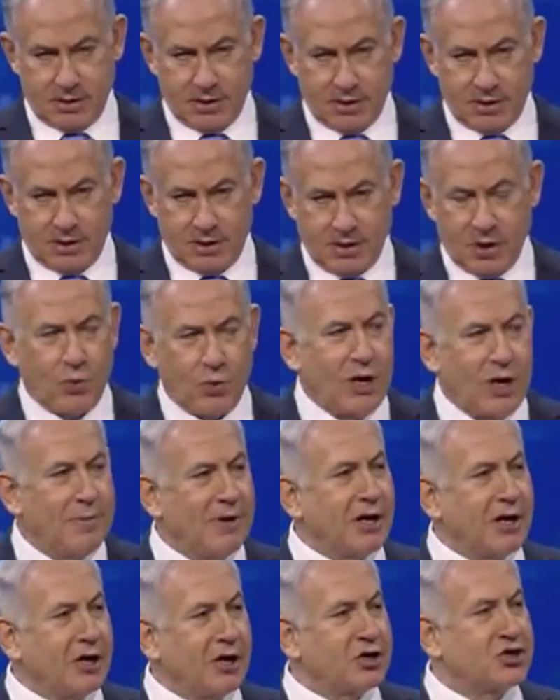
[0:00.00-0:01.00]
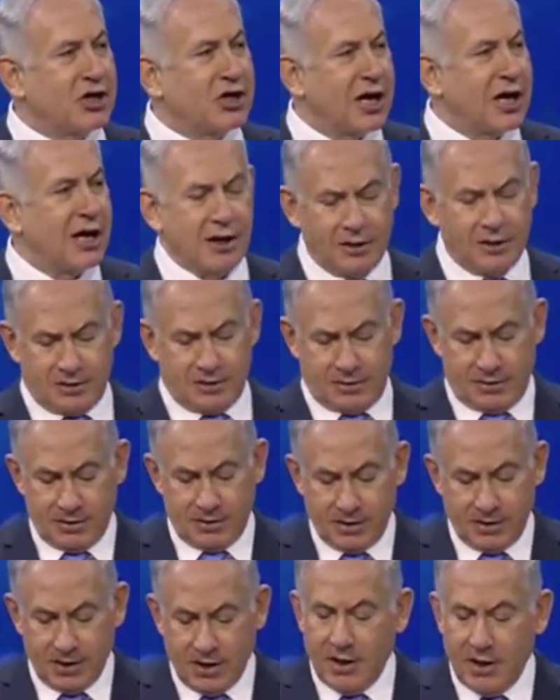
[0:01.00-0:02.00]
Women are jailed
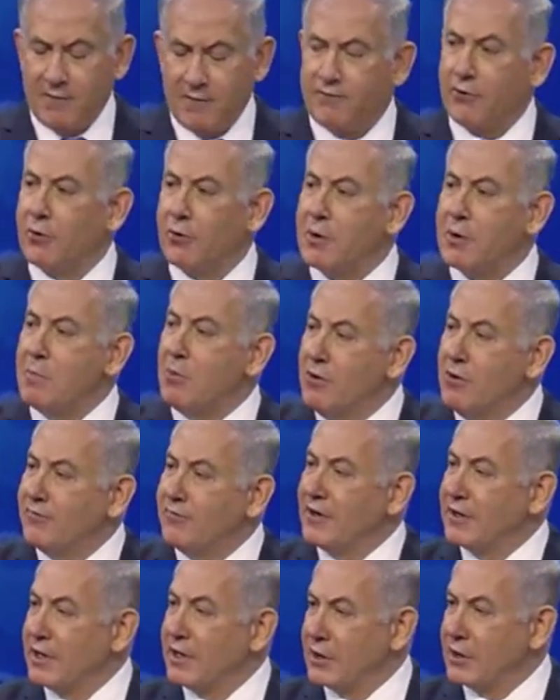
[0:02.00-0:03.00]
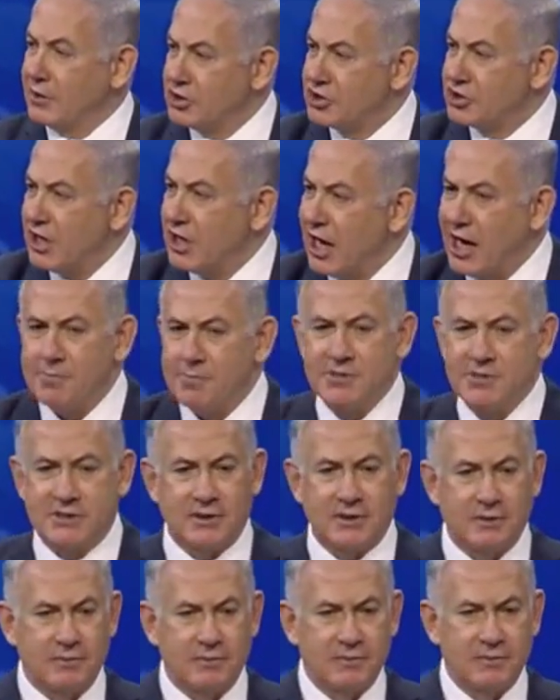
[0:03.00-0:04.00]
for removing their hijabs.
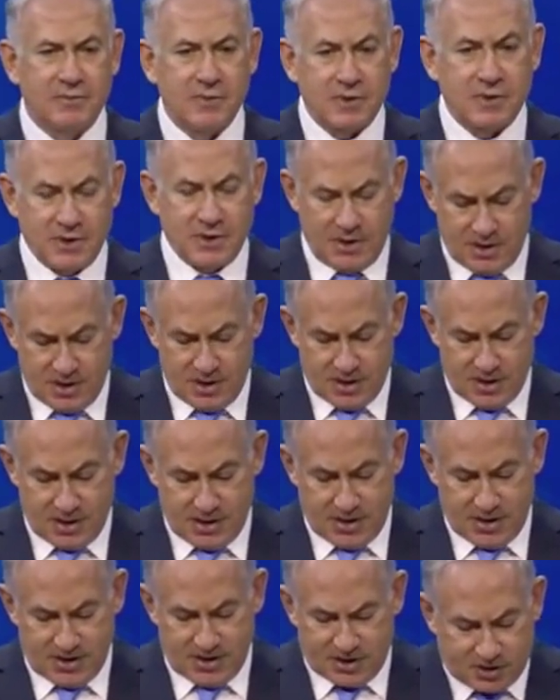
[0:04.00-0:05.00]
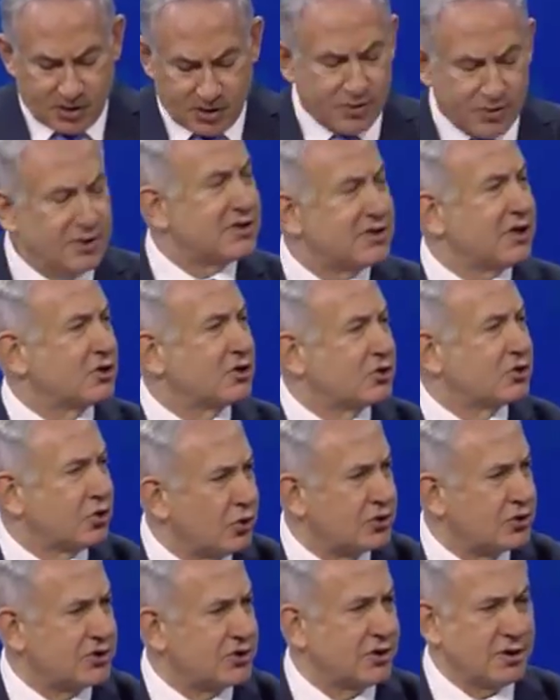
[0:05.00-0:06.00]
Students are
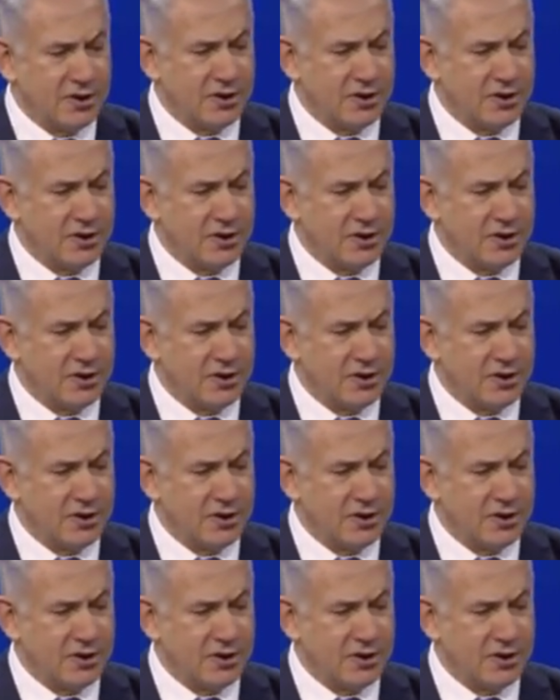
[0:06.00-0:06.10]
tortured